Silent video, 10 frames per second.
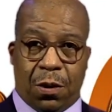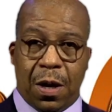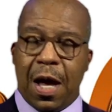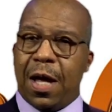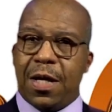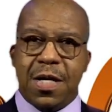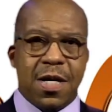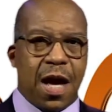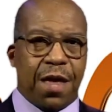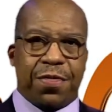
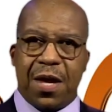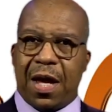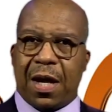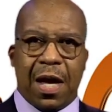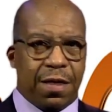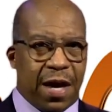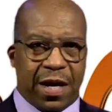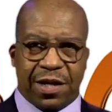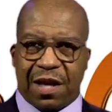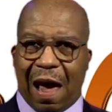Nothing that has
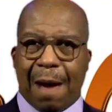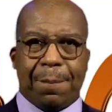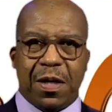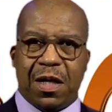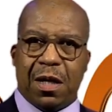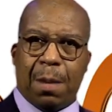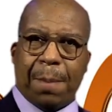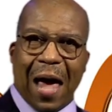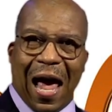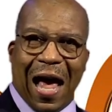happened in the
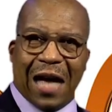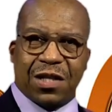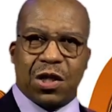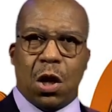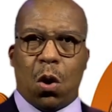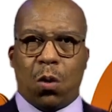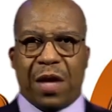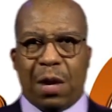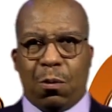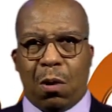past or that
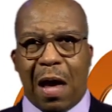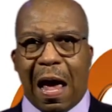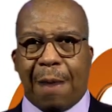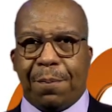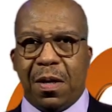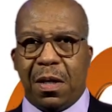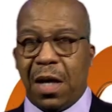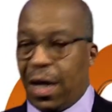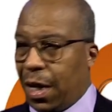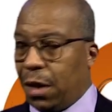will happen
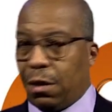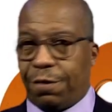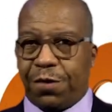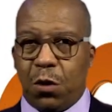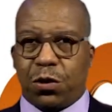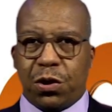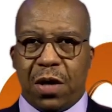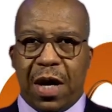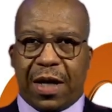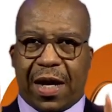in the future
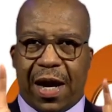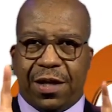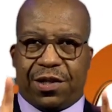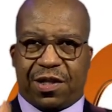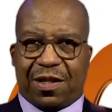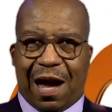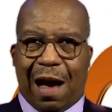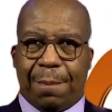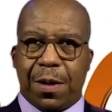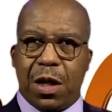can stop
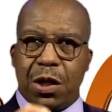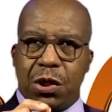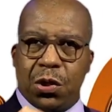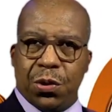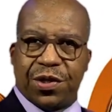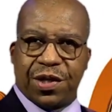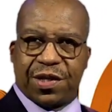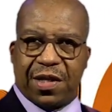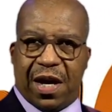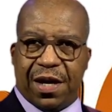your
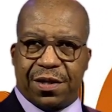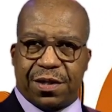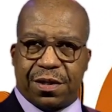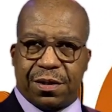success.